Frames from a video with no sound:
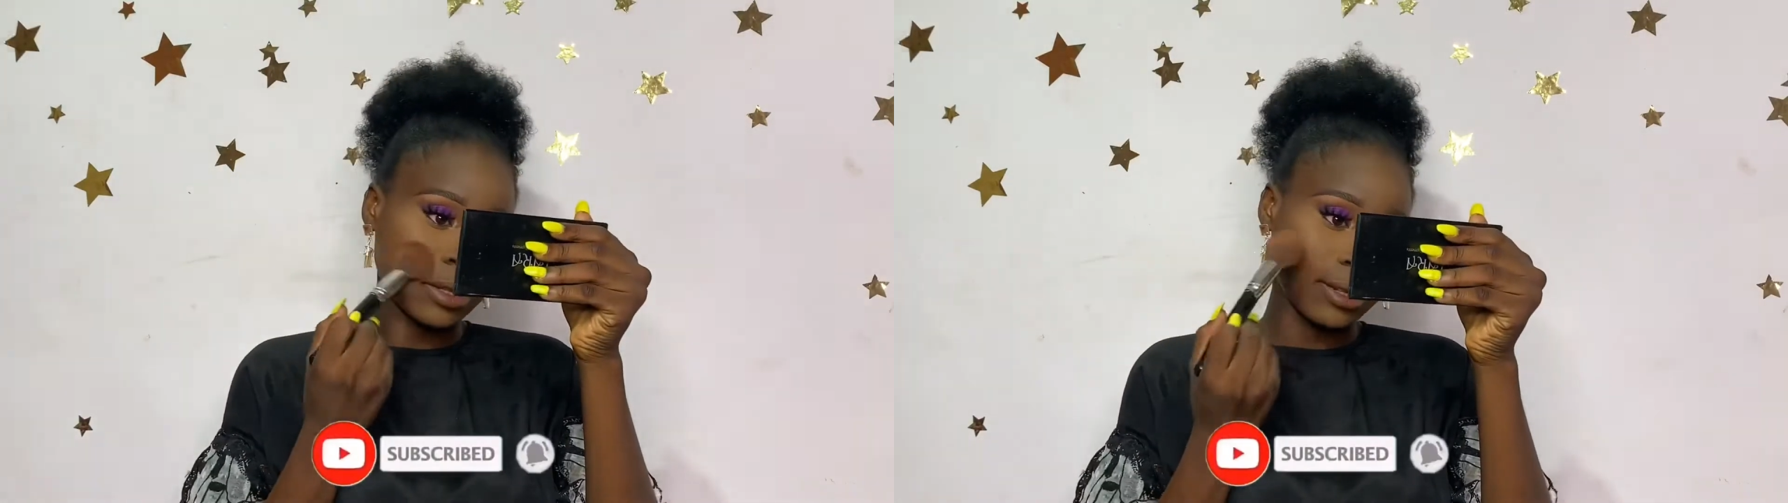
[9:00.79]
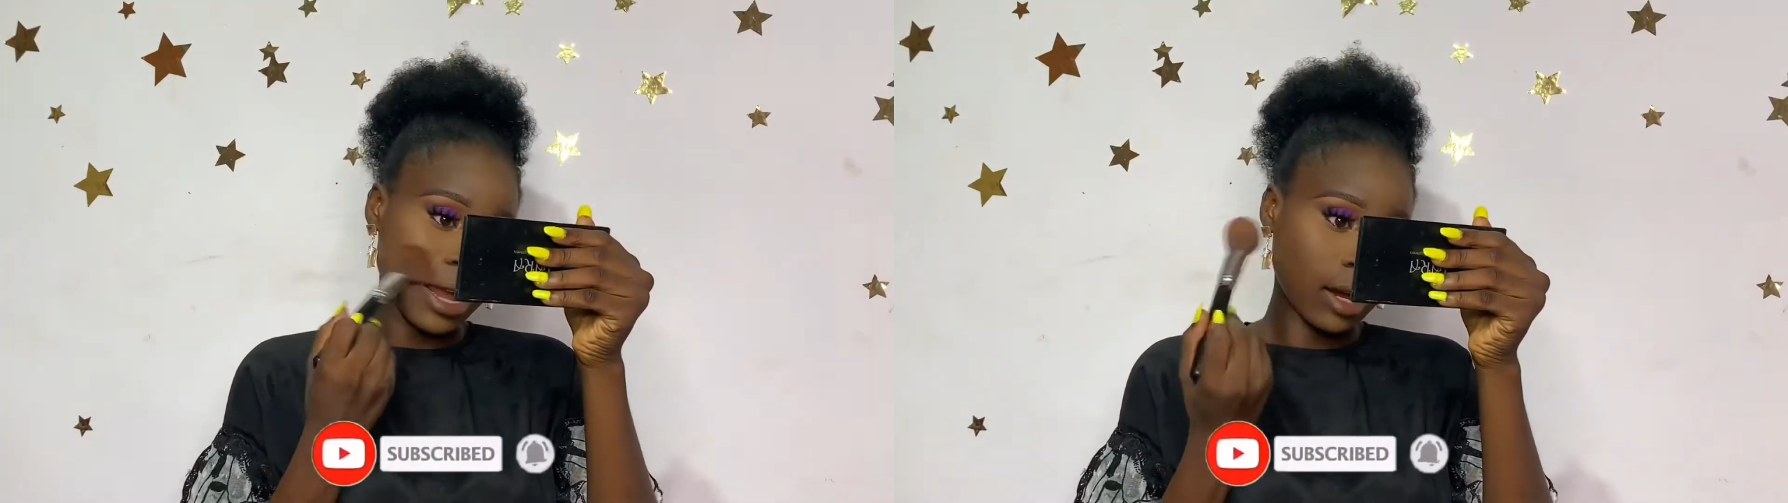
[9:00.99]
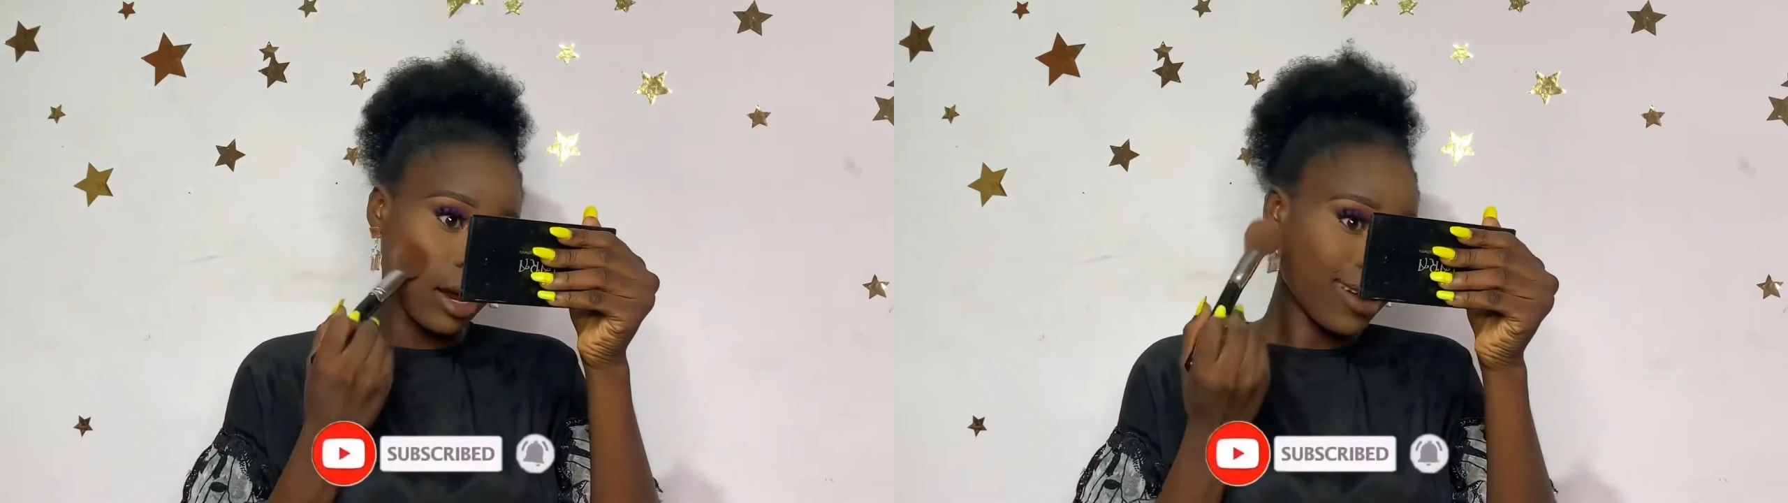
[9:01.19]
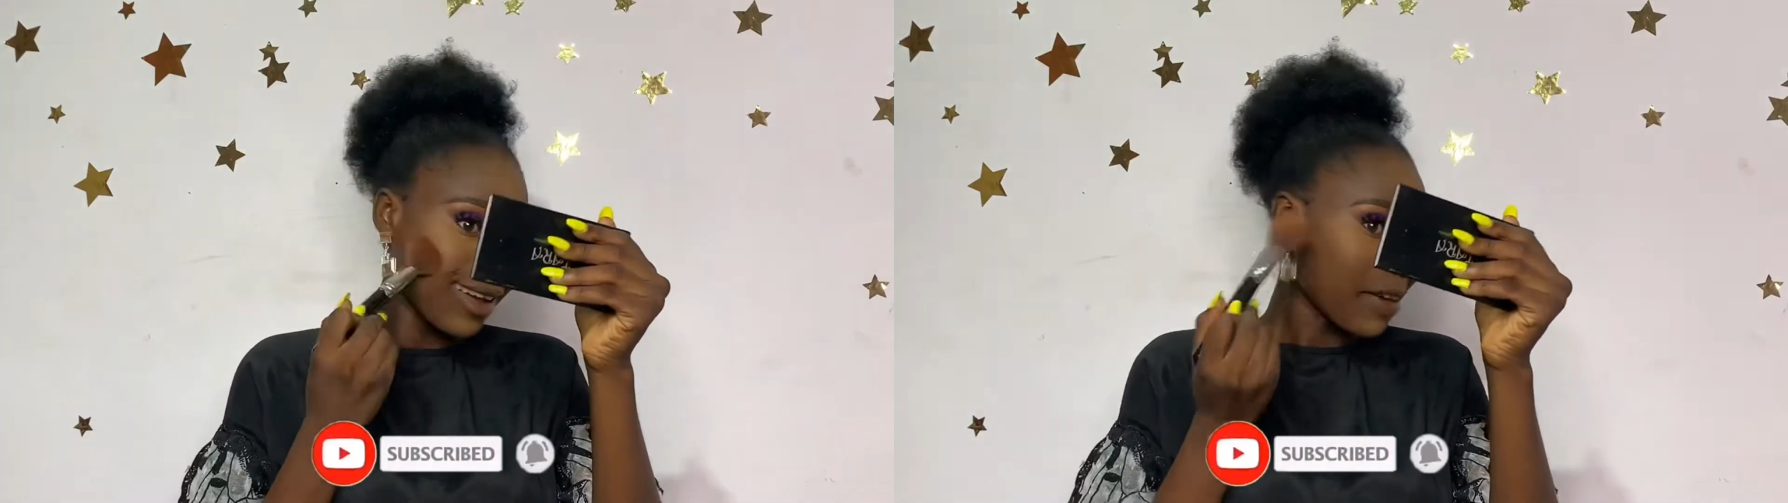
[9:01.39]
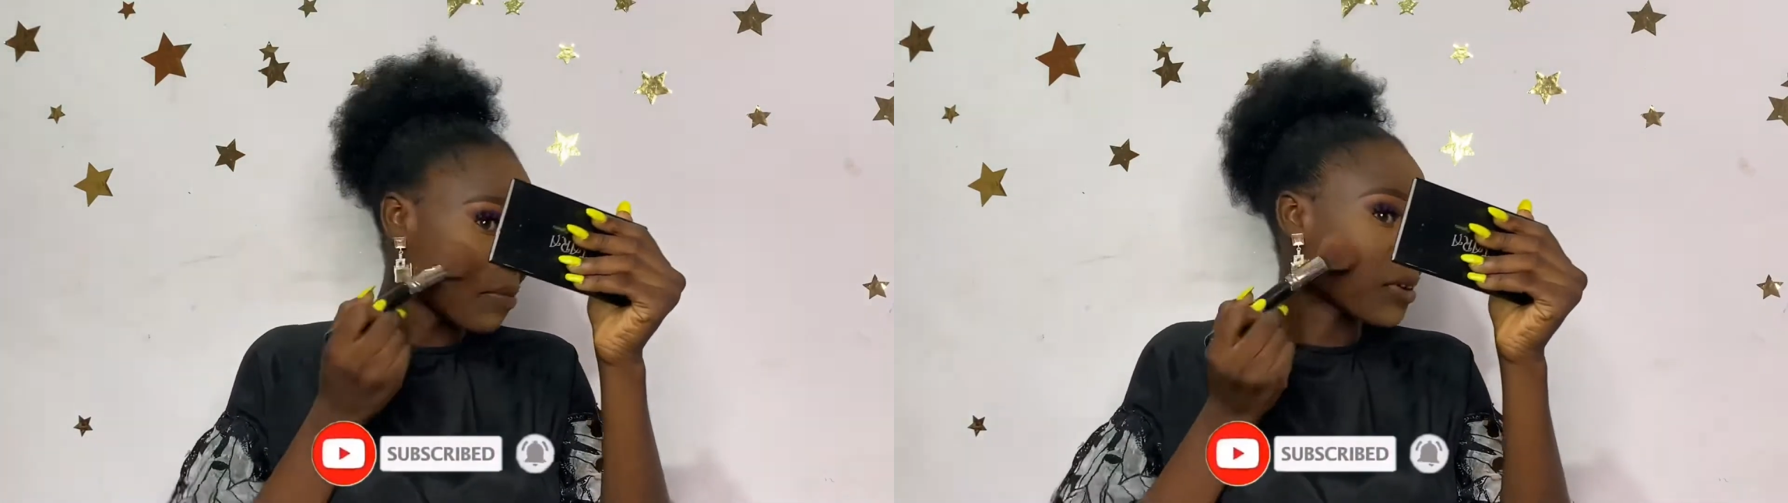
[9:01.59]
like
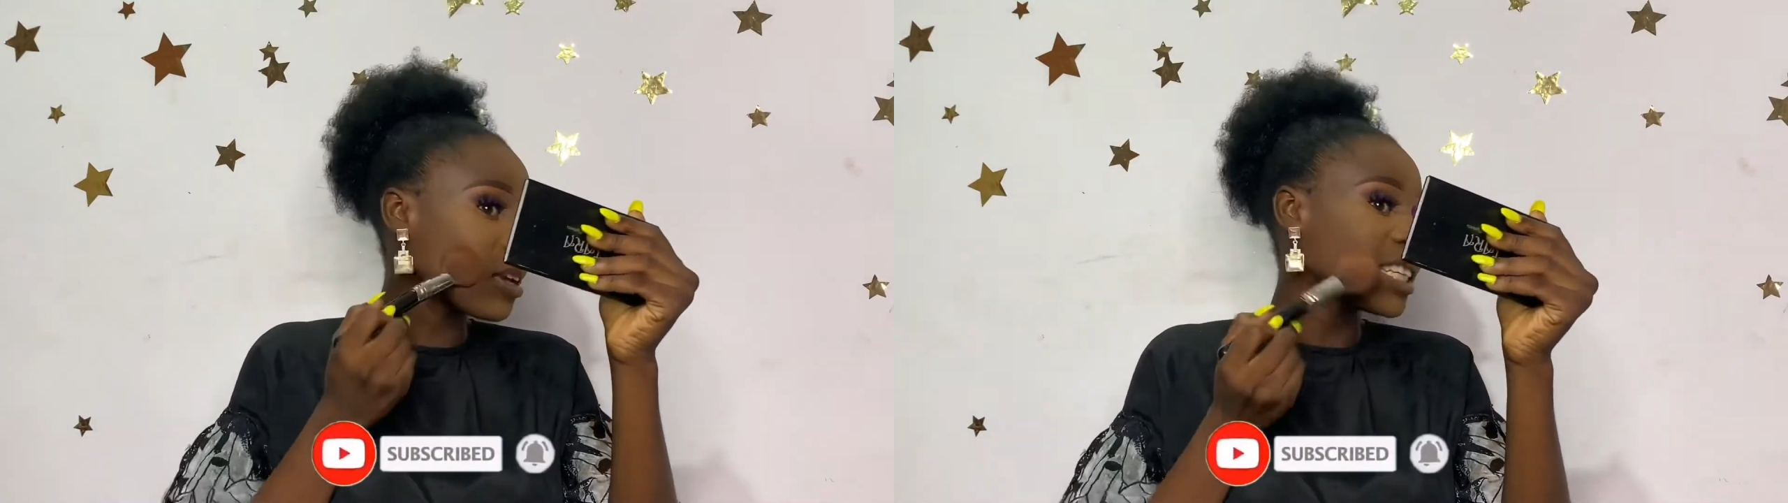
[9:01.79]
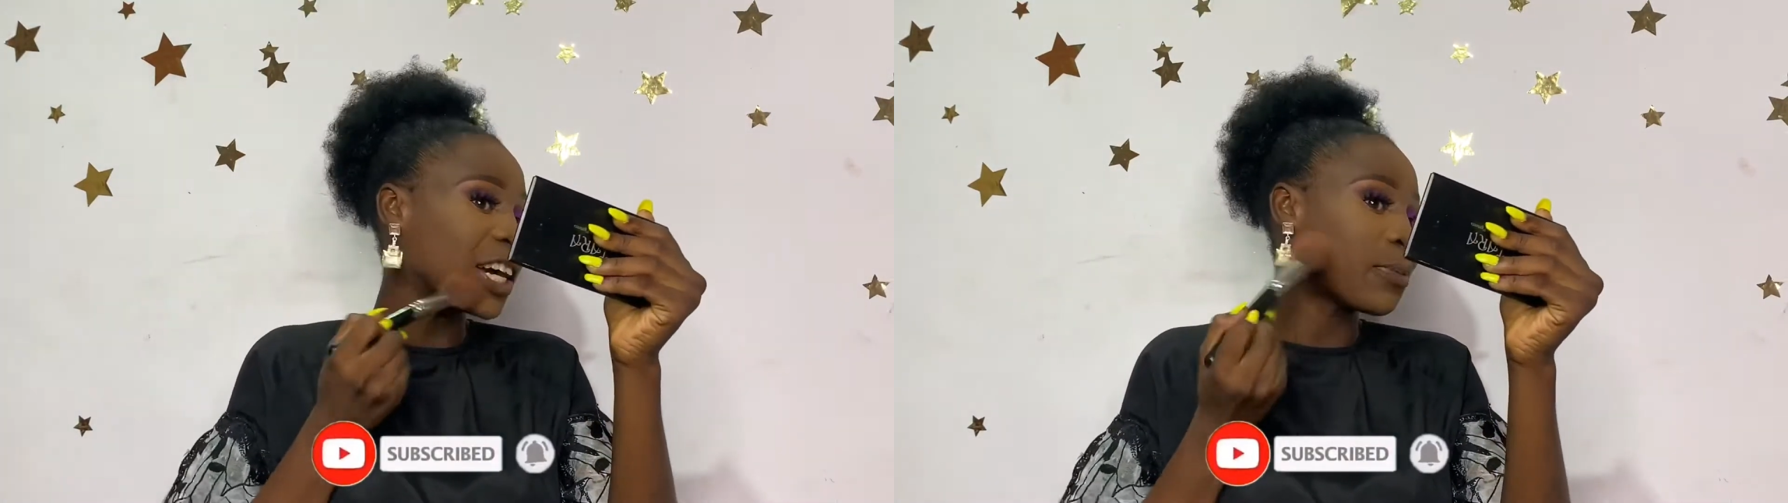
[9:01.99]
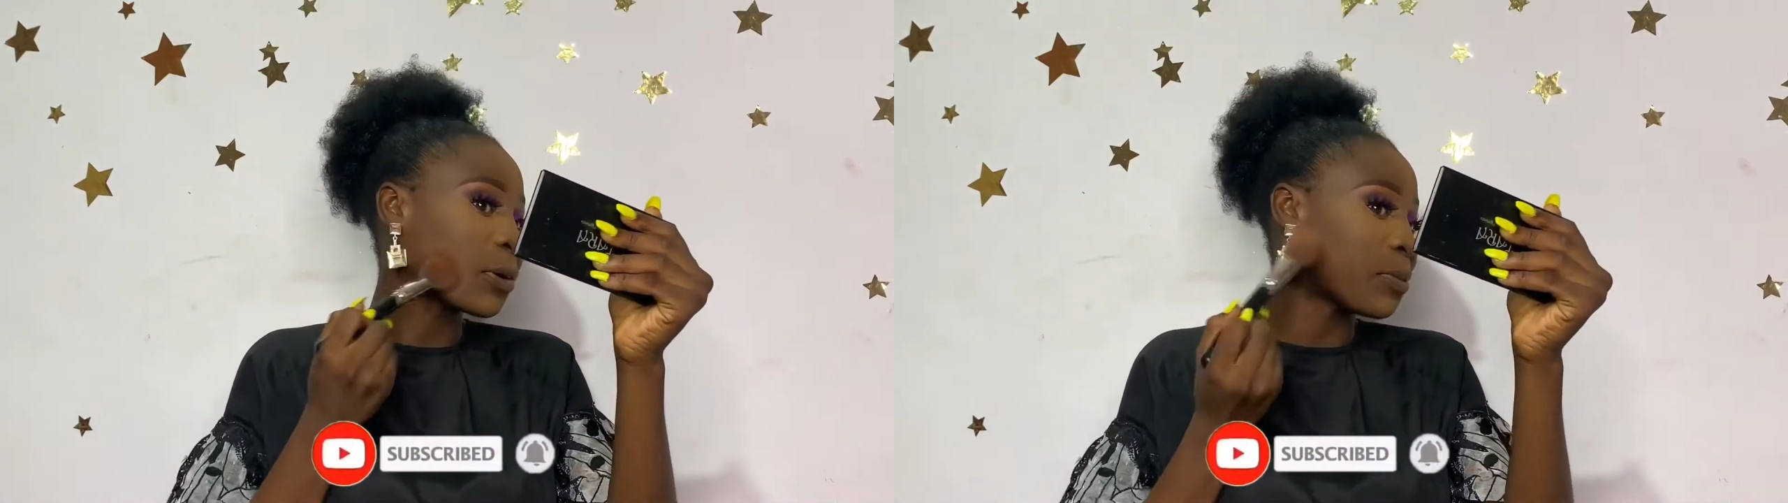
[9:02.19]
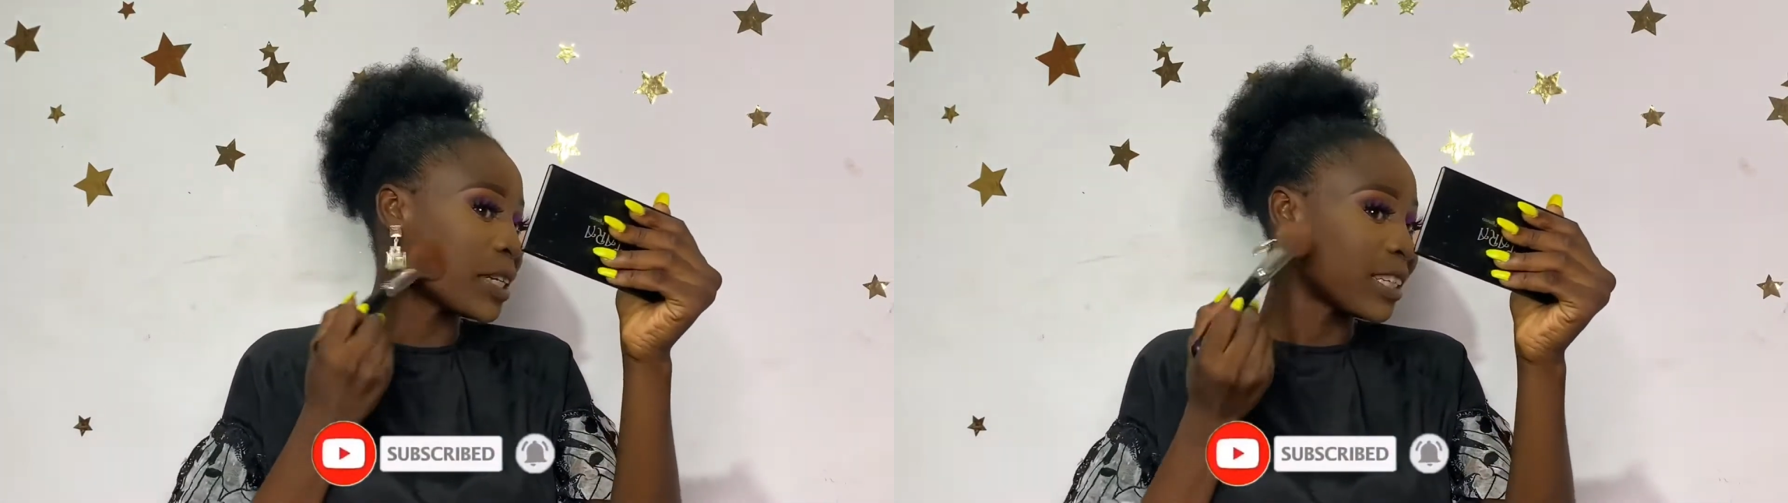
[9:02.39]
because you're upcoming,